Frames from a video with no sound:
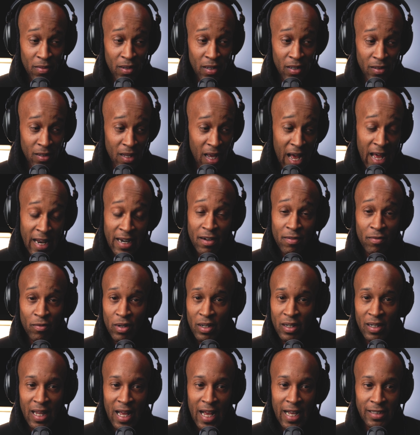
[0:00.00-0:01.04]
But I didn't
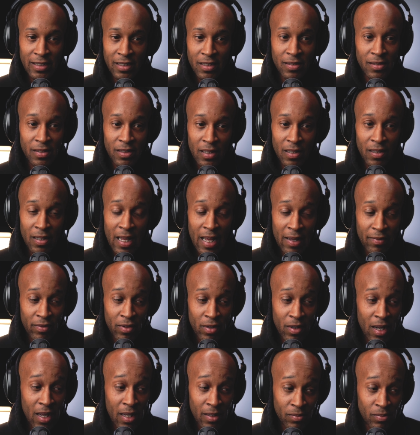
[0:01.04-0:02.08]
realize it until
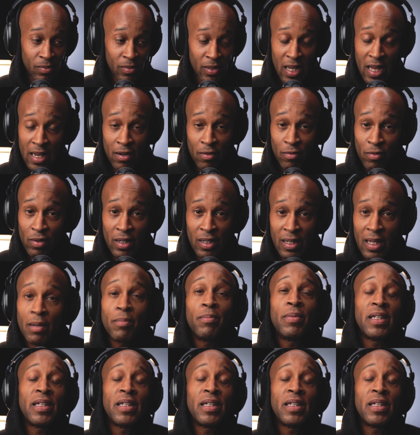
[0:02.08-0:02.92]
after I kind of realized.